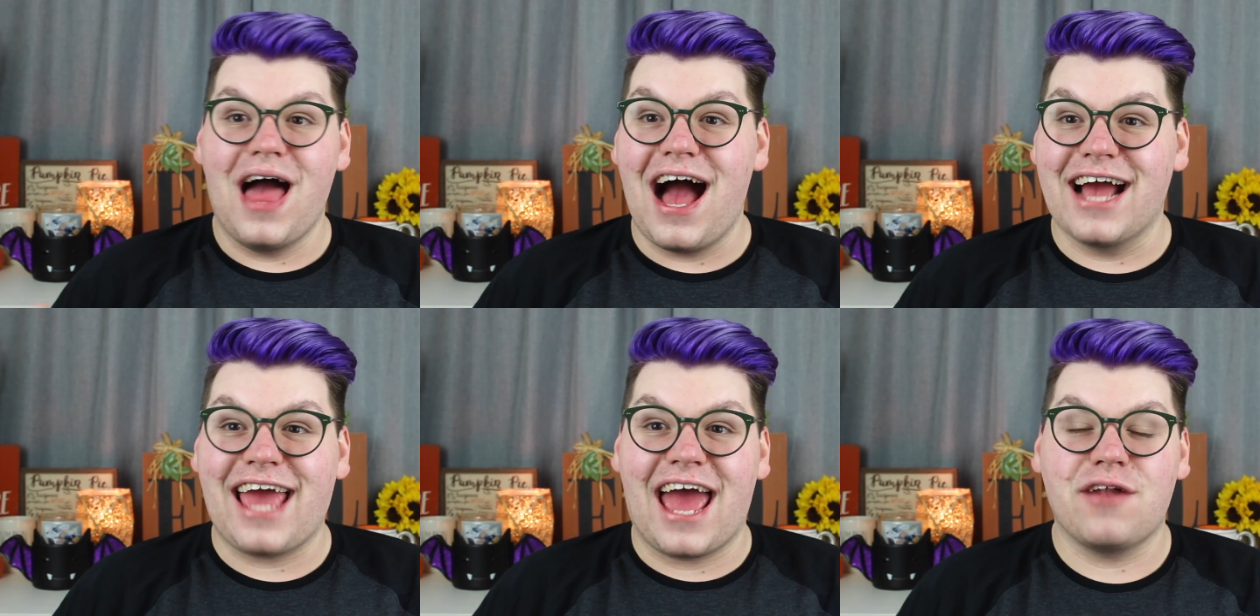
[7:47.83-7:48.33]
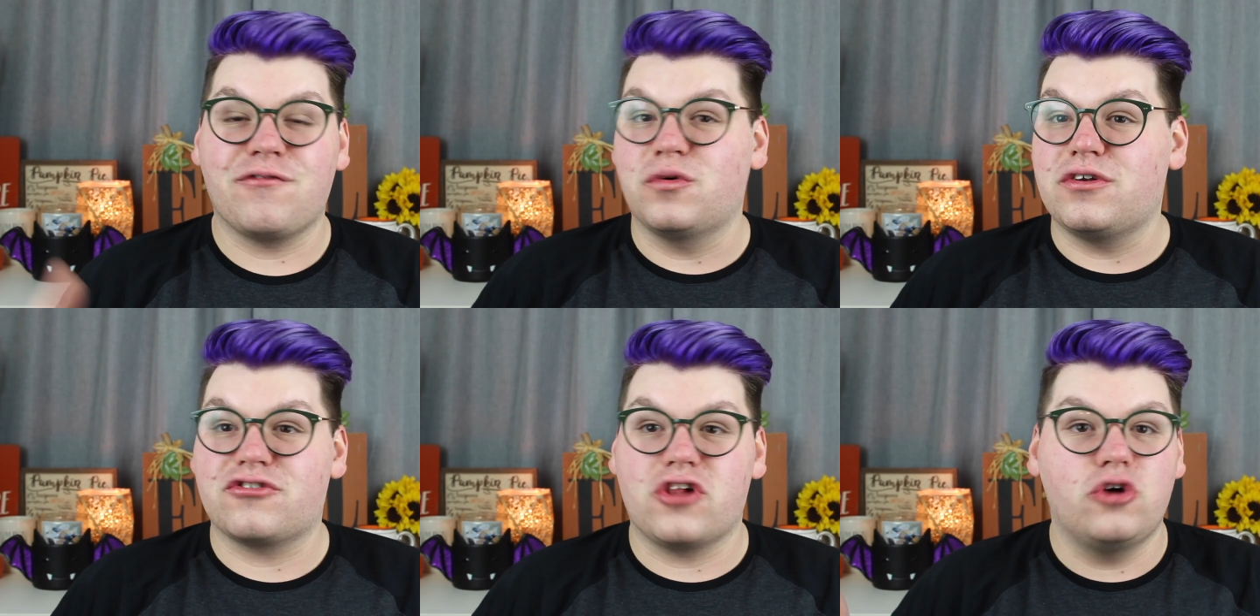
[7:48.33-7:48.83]
Again,
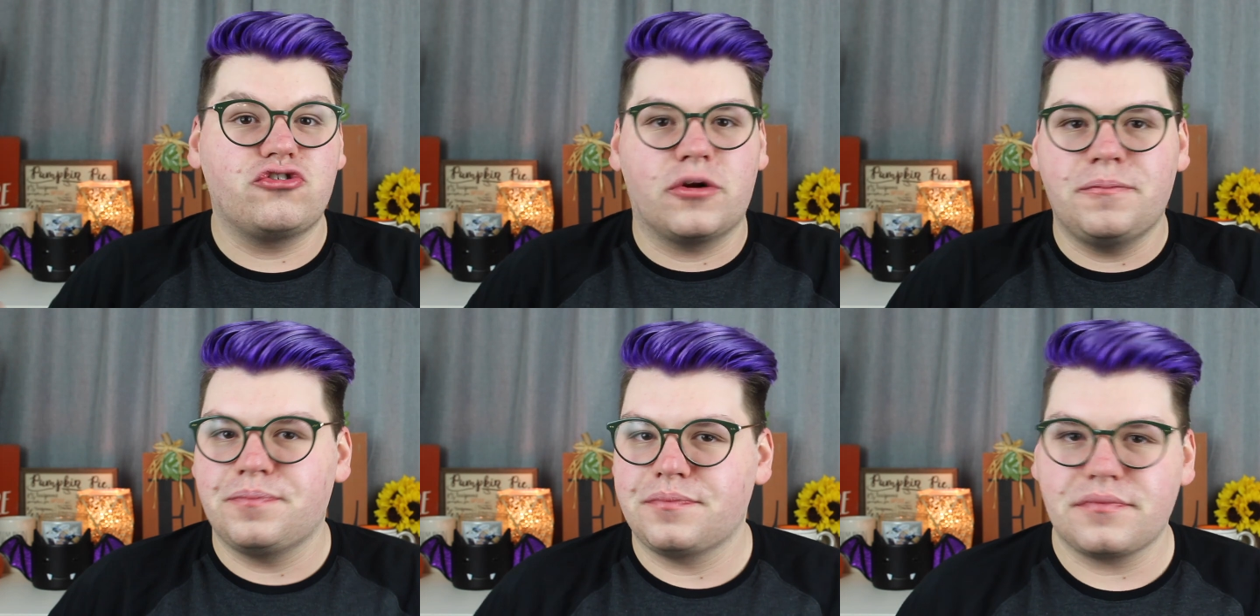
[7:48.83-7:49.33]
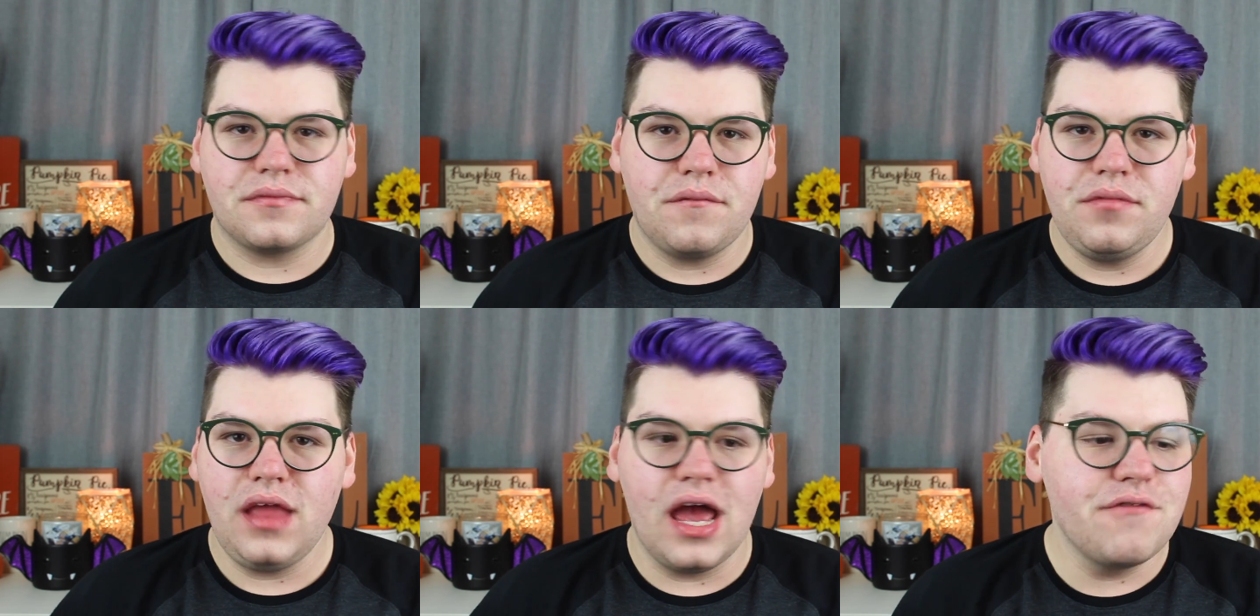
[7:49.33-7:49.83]
full disclosure,
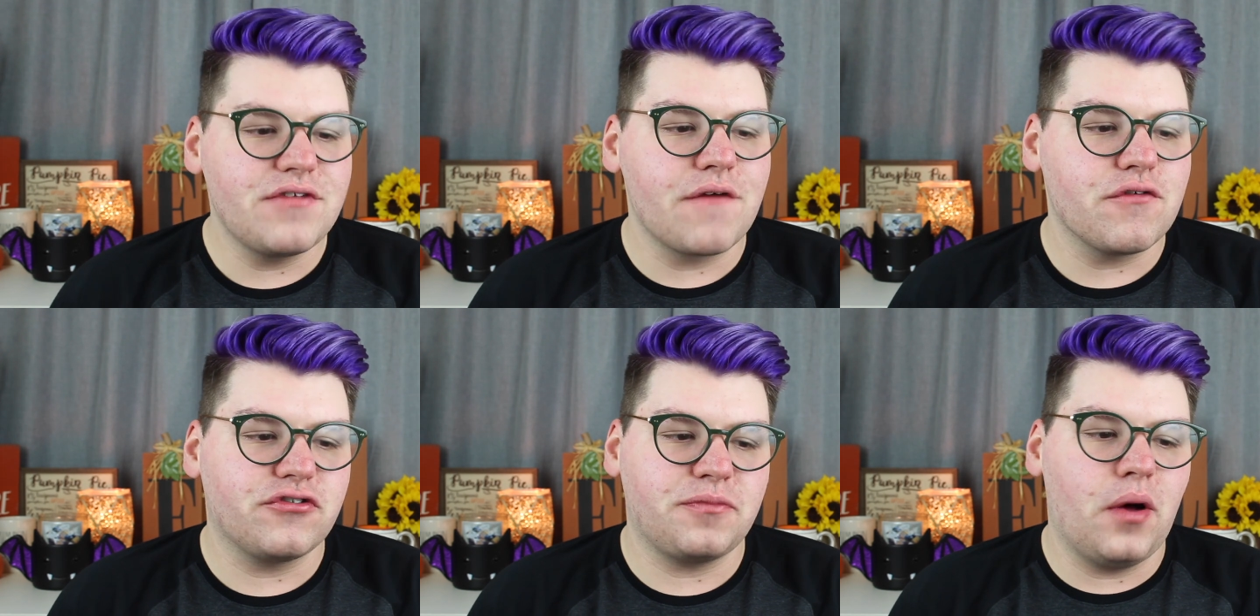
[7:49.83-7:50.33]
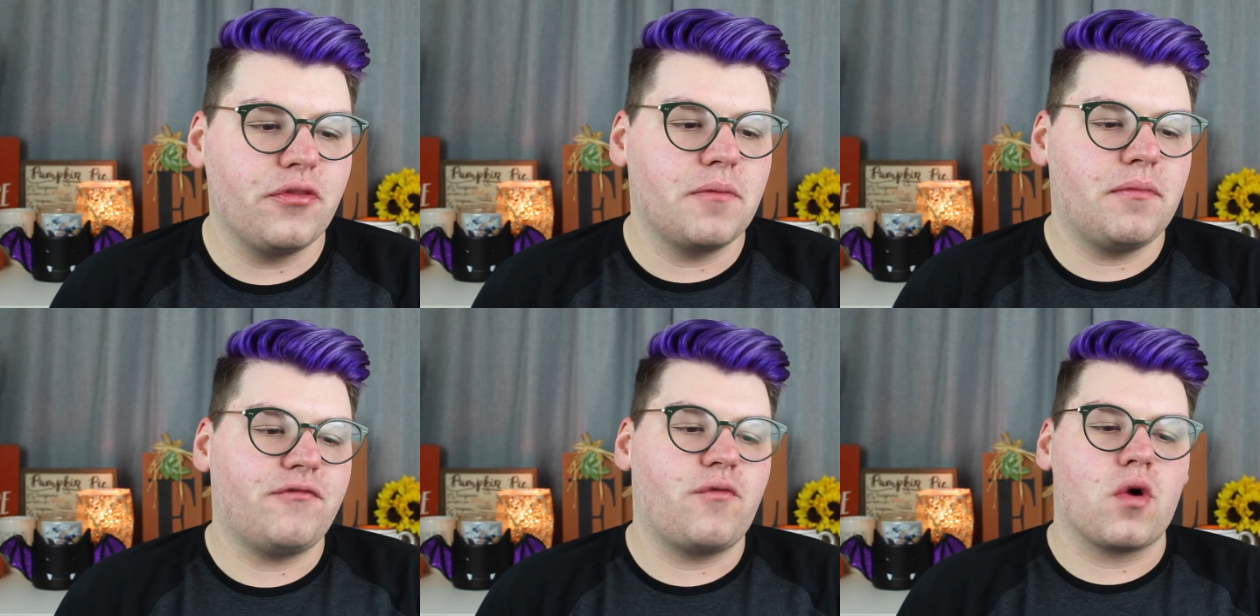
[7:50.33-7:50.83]
I've never smelled
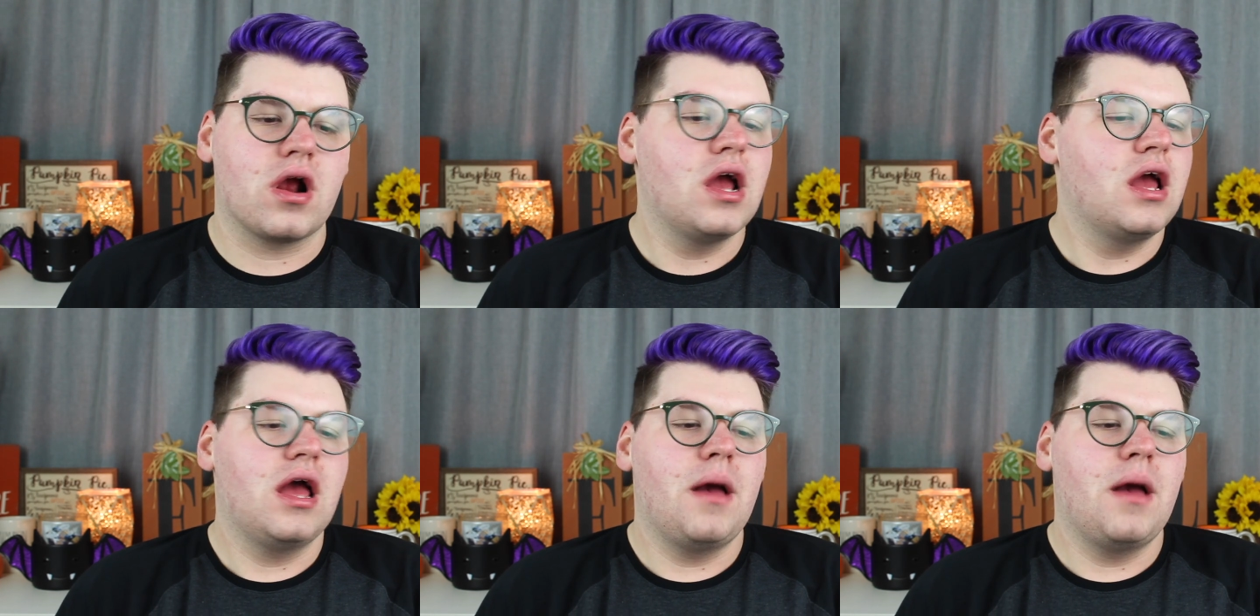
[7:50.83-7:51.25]
them before,